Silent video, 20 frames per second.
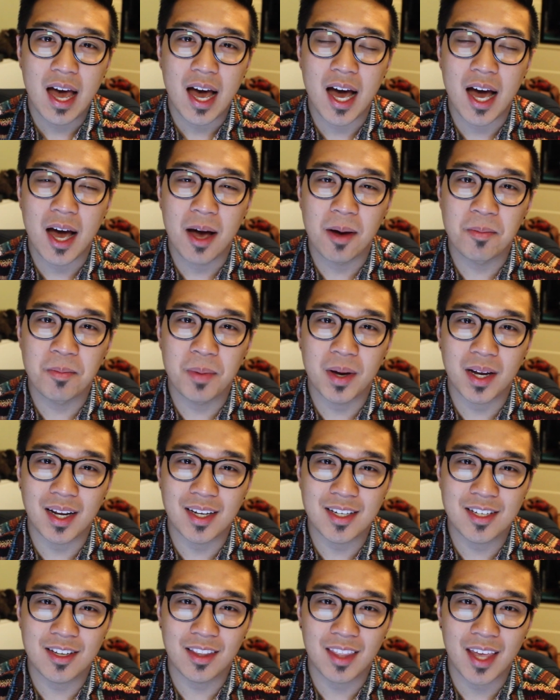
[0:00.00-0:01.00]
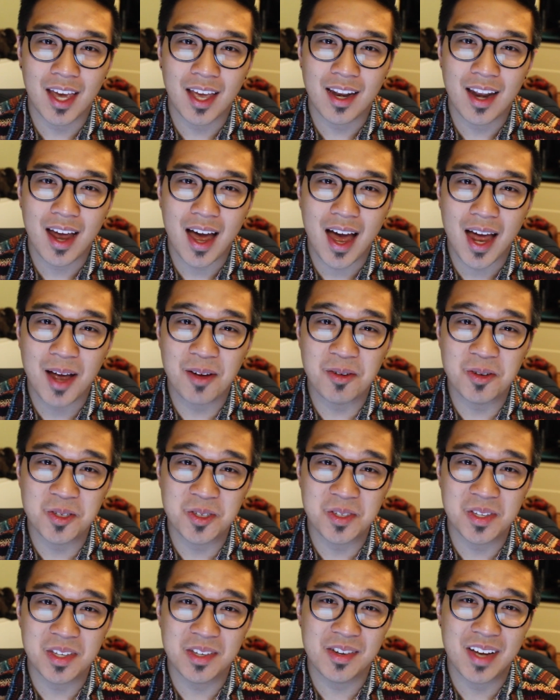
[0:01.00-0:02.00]
Um, but until then, I will
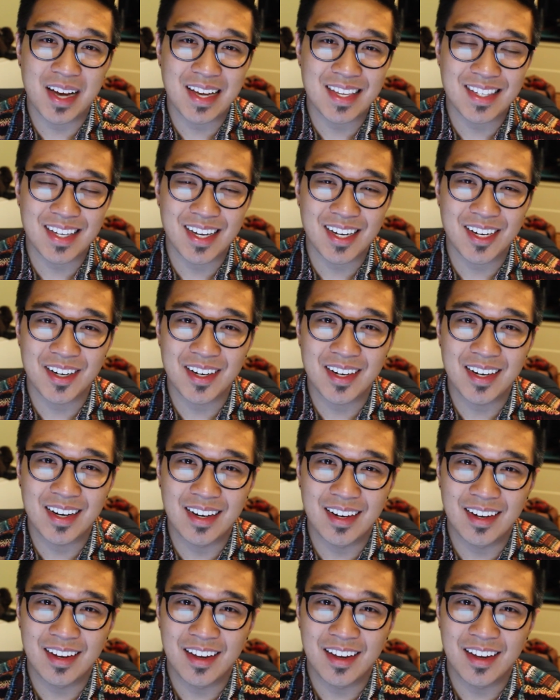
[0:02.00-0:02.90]
see you guys later.